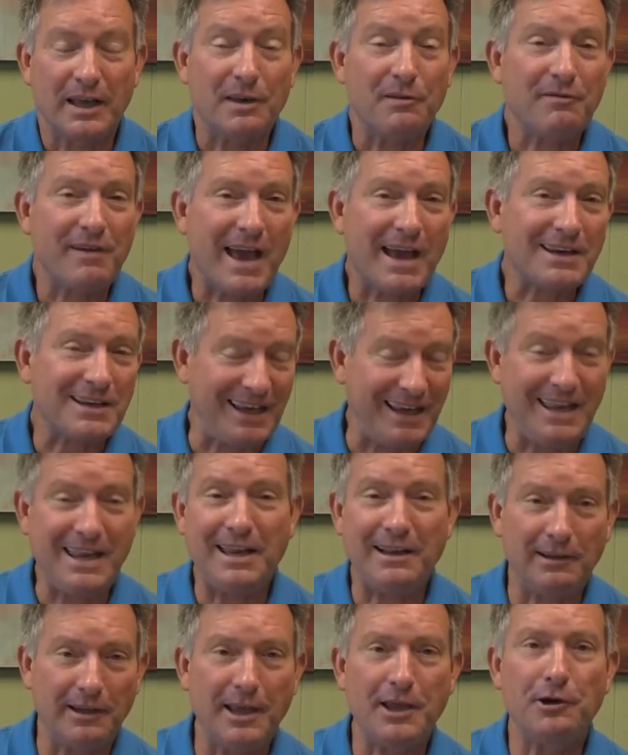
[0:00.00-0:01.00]
in fact,
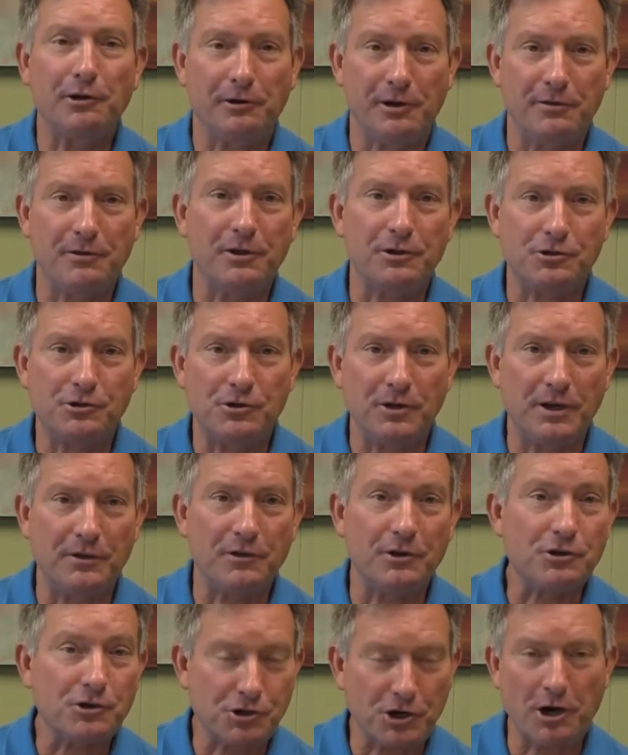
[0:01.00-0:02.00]
any leader in the,
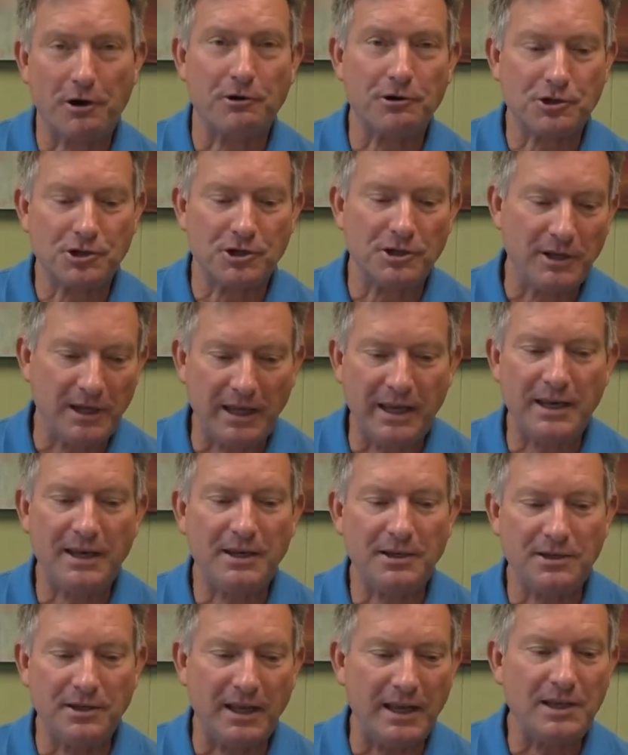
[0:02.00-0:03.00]
in the church
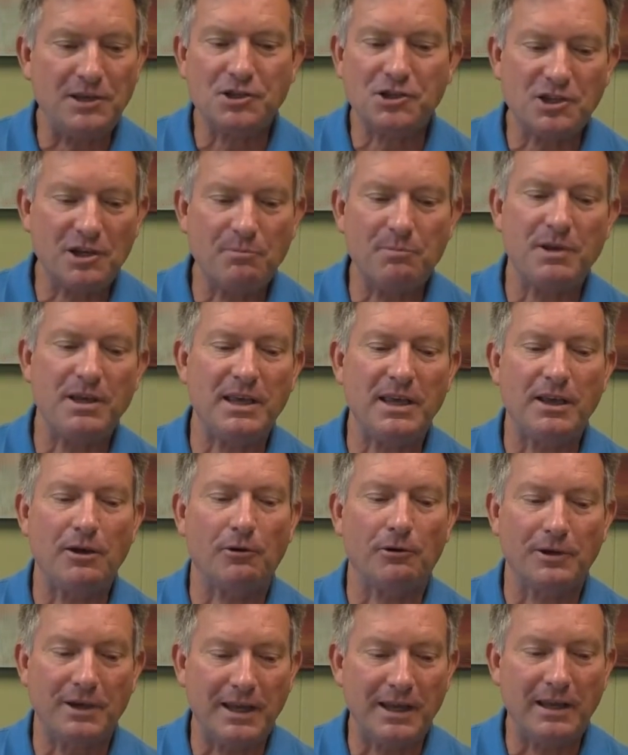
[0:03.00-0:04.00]
needed, needs to be,
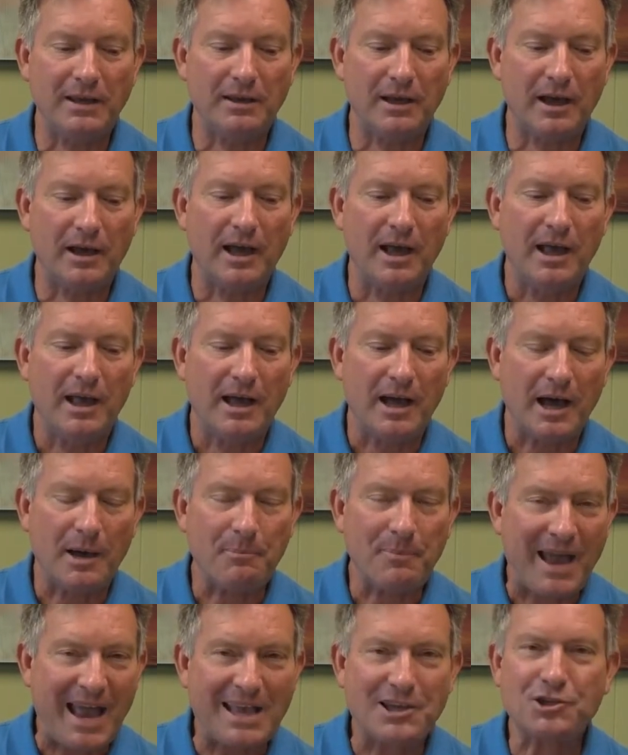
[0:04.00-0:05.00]
or need, uh,
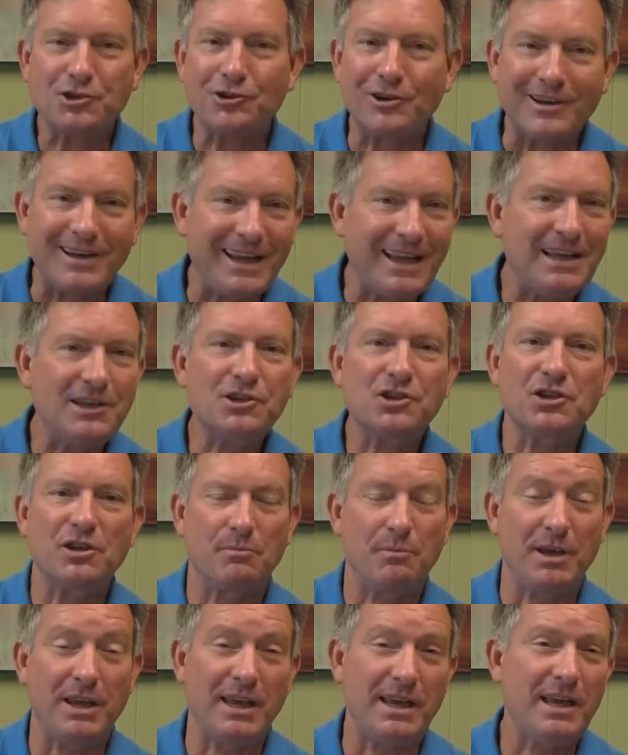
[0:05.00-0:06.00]
a pastor needs
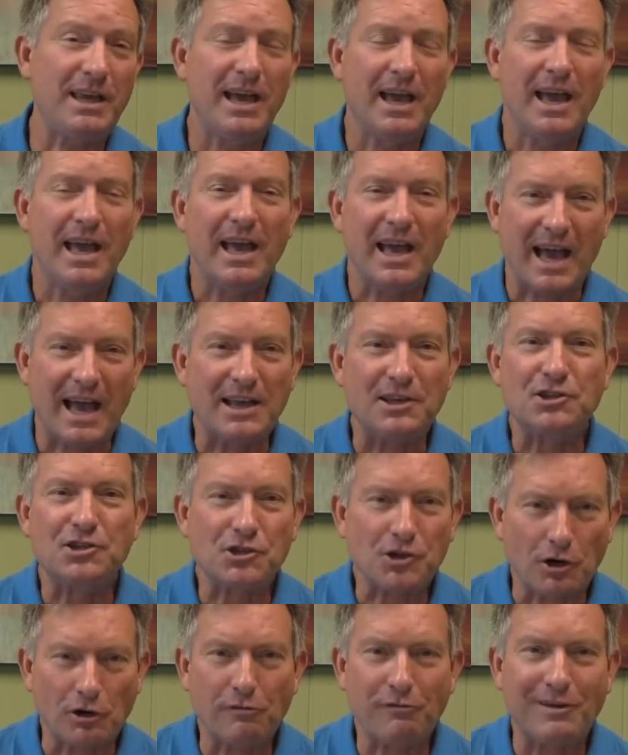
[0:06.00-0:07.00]
to be, a
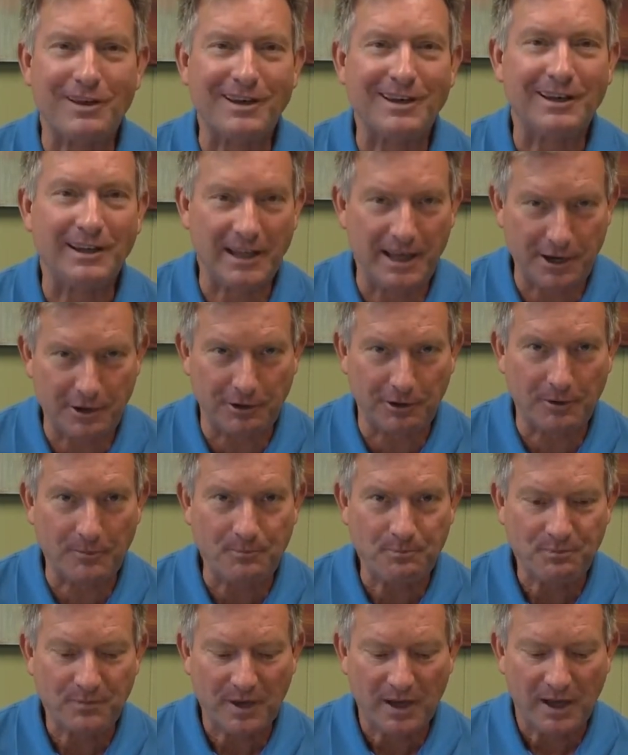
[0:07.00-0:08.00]
servant
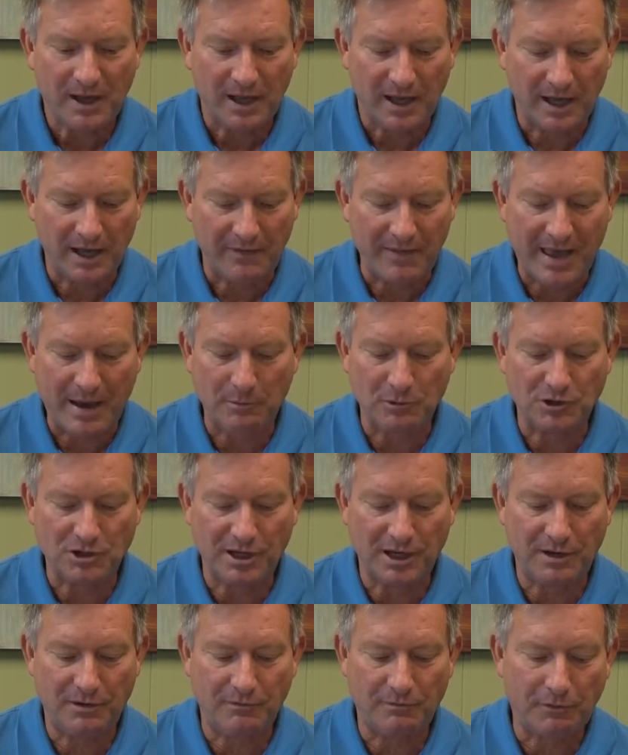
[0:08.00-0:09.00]
leader. Uh, that
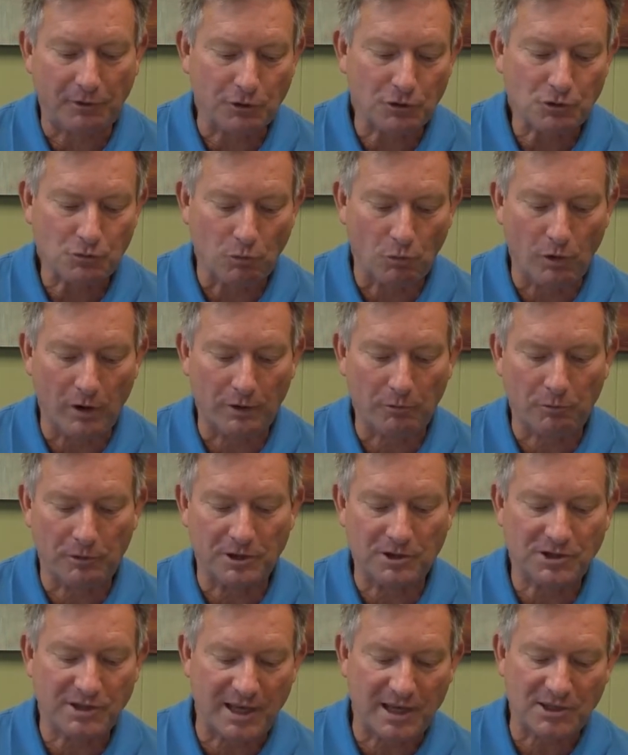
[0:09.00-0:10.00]
was in verse 1
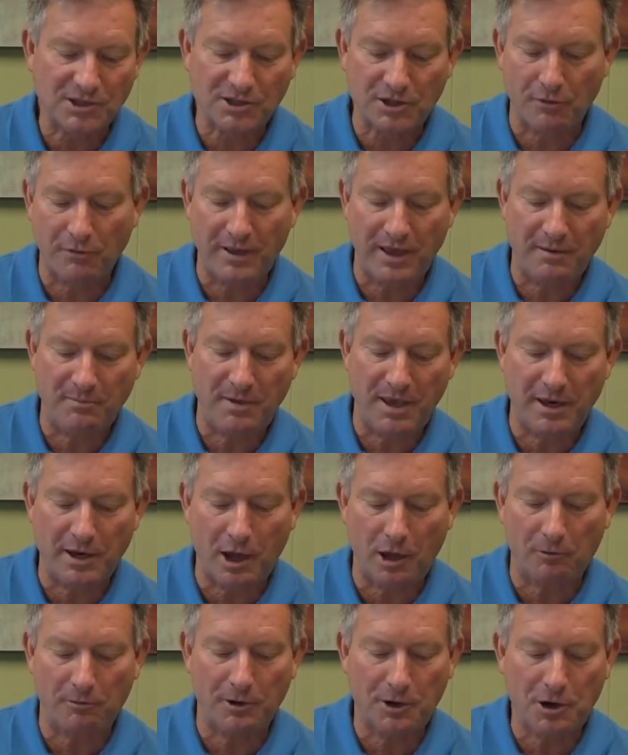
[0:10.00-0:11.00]
where it says, So then men
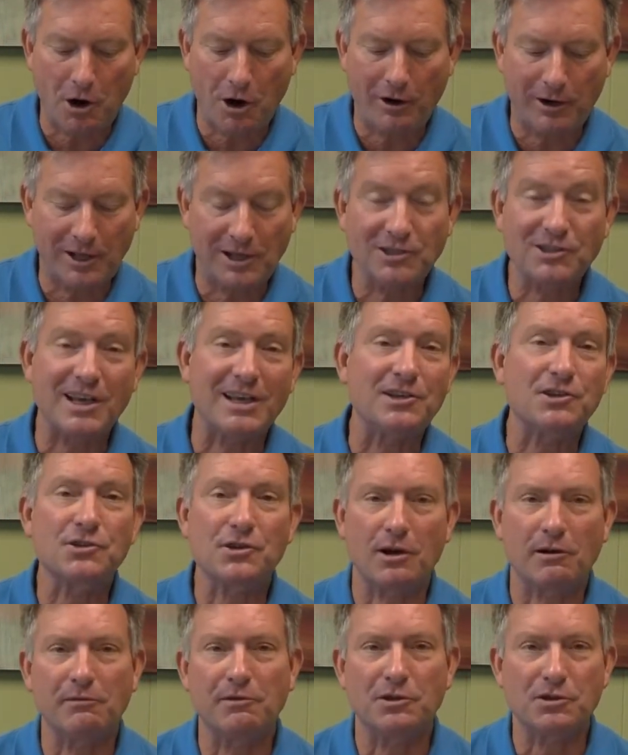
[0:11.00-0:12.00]
ought to regard us as
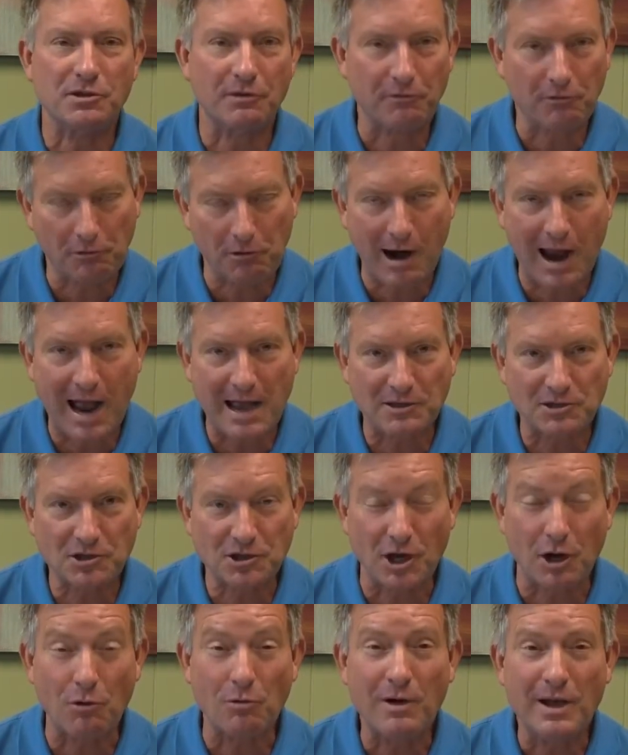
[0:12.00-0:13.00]
servants of Christ.
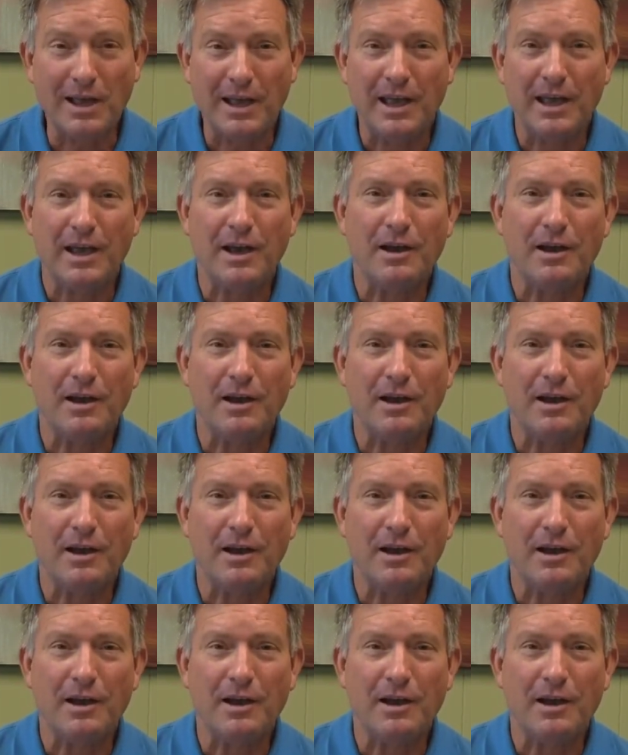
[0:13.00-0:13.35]
So,